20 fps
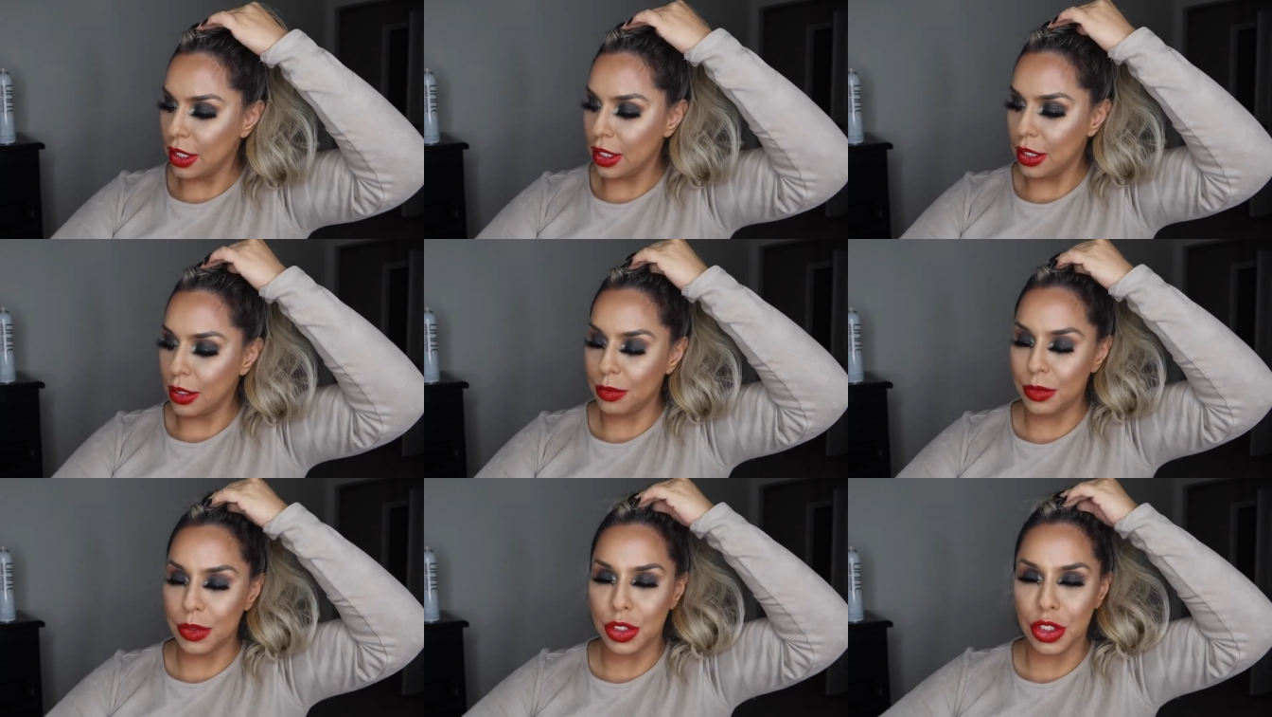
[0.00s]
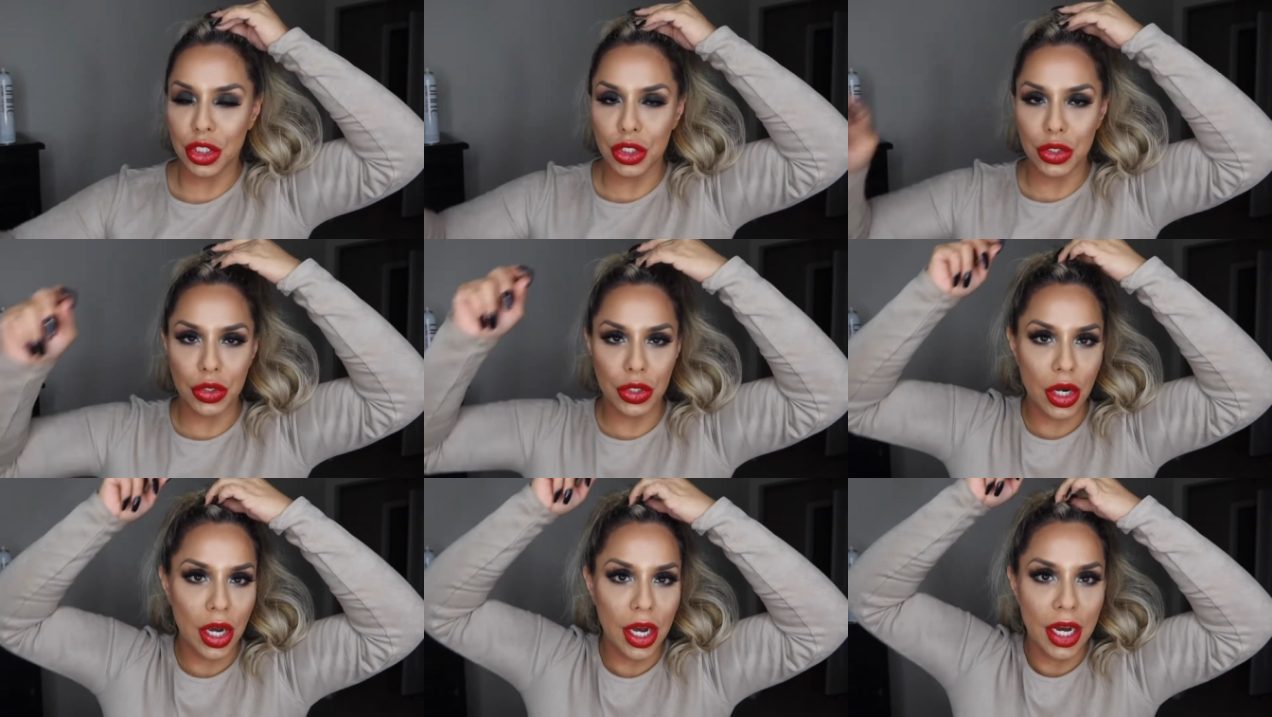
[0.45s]
I'm gonna show
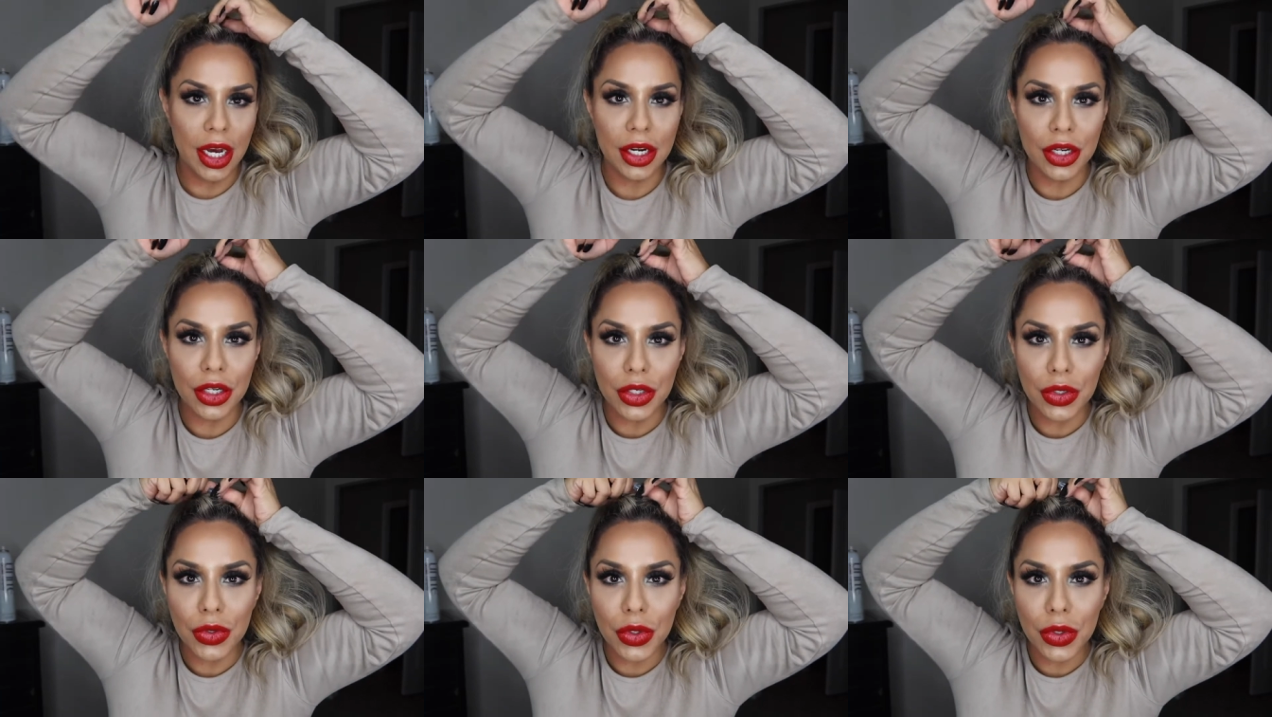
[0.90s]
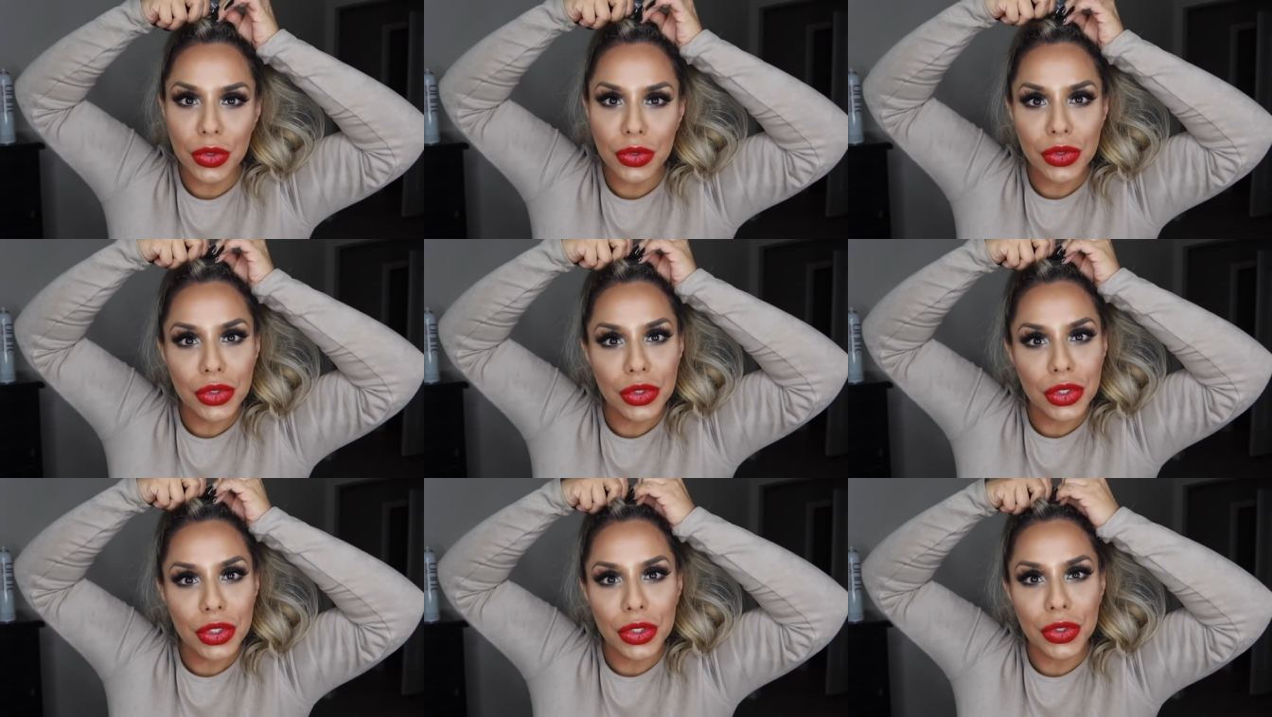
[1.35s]
y'all how to do
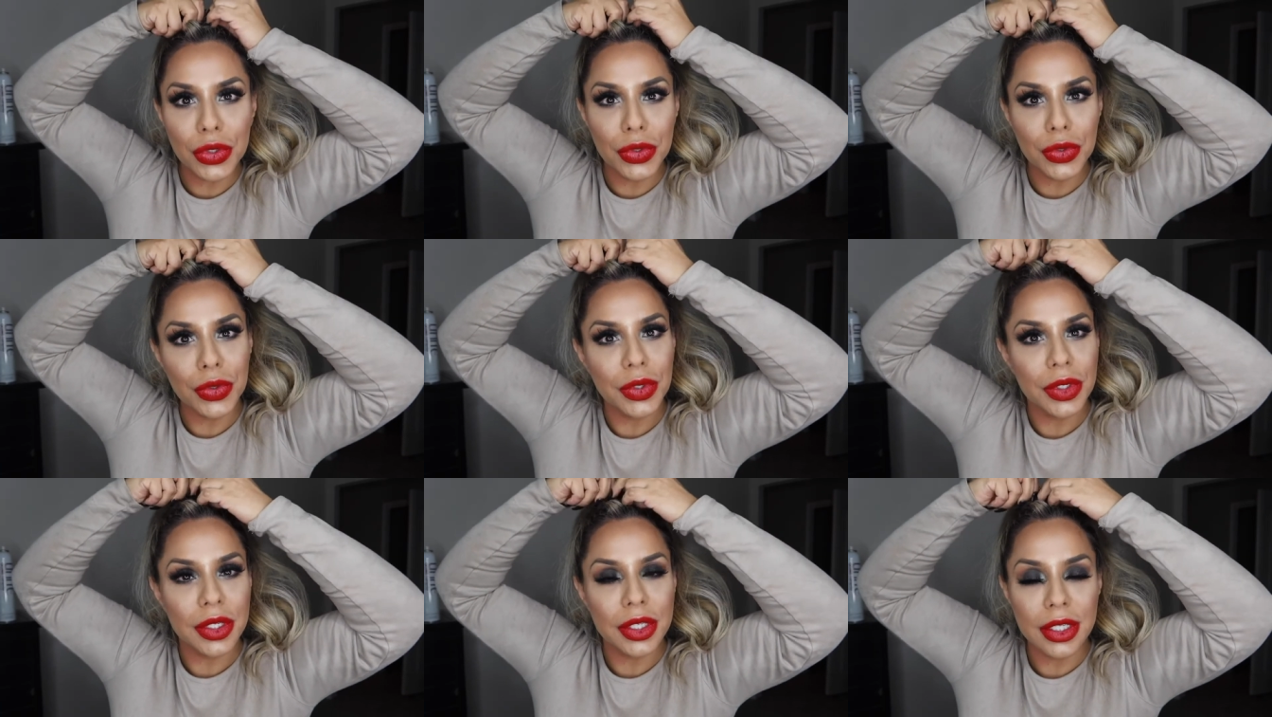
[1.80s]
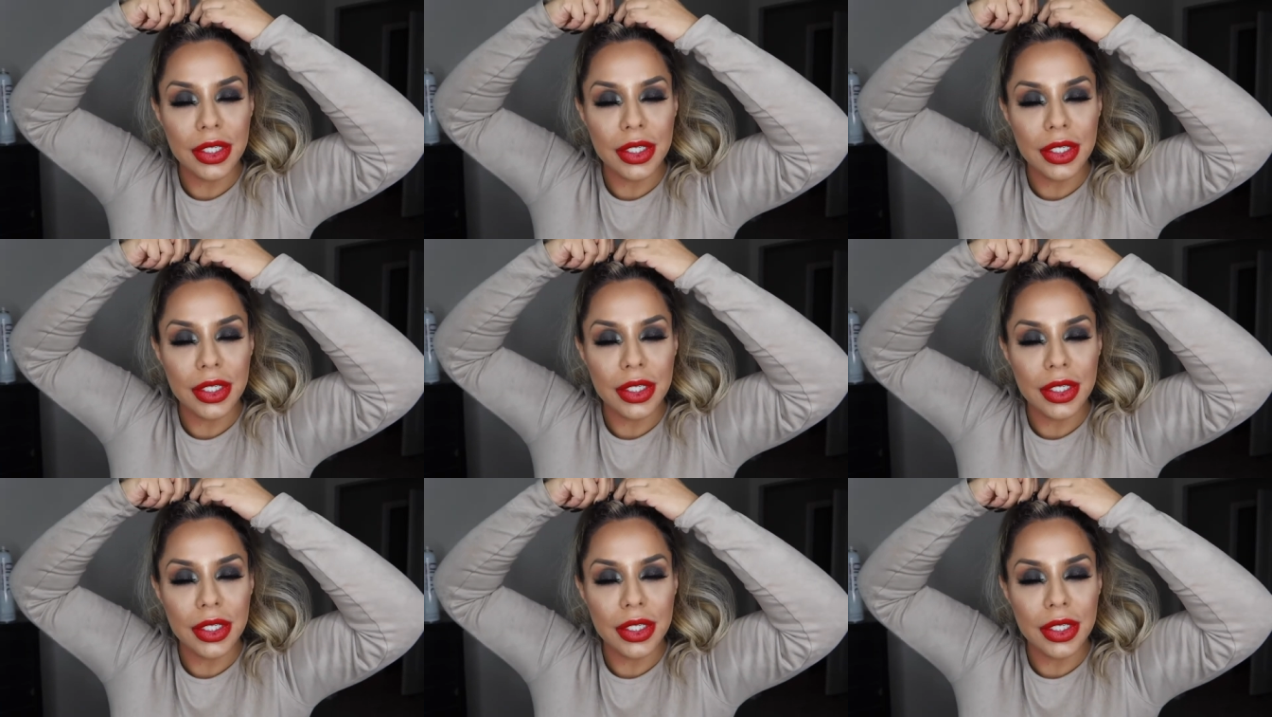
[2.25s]
those too.